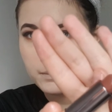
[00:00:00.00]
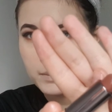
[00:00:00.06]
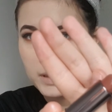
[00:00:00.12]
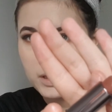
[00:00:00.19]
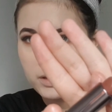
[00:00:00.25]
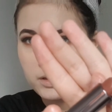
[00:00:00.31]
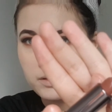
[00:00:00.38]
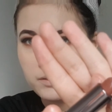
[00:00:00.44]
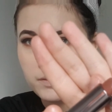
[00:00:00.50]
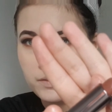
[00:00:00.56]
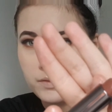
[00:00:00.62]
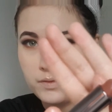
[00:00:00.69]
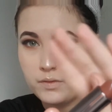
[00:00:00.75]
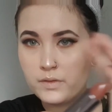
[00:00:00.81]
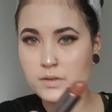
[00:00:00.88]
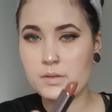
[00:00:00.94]
because
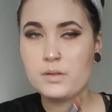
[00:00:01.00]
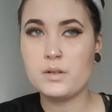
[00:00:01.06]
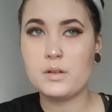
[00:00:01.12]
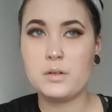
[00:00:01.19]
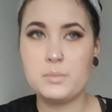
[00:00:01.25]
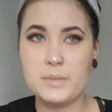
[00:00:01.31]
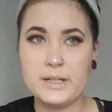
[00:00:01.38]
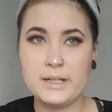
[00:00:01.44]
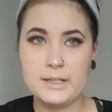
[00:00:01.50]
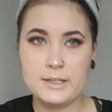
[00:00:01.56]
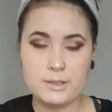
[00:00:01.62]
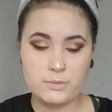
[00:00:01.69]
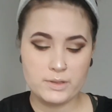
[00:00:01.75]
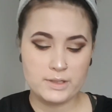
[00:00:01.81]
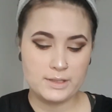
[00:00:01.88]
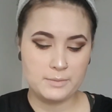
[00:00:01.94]
of all my
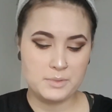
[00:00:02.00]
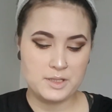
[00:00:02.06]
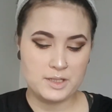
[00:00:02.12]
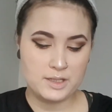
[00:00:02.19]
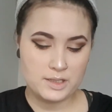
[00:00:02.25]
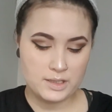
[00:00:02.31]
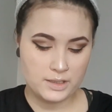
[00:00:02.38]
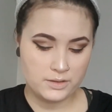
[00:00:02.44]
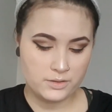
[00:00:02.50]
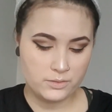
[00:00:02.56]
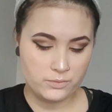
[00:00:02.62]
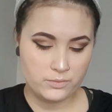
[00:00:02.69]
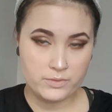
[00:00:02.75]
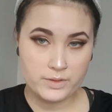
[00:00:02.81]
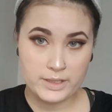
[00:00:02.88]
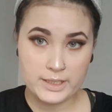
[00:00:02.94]
liquid lipsticks, I
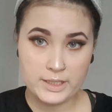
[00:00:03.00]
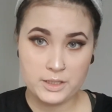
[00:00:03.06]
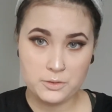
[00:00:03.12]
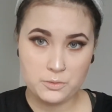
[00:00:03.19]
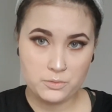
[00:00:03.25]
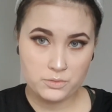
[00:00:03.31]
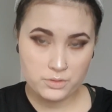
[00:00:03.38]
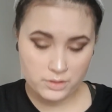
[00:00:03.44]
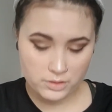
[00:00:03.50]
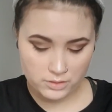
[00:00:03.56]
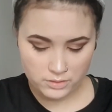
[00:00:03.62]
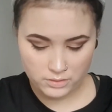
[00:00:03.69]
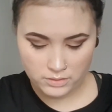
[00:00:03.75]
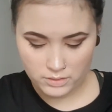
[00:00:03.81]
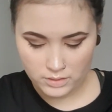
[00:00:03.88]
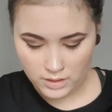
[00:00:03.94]
don't really use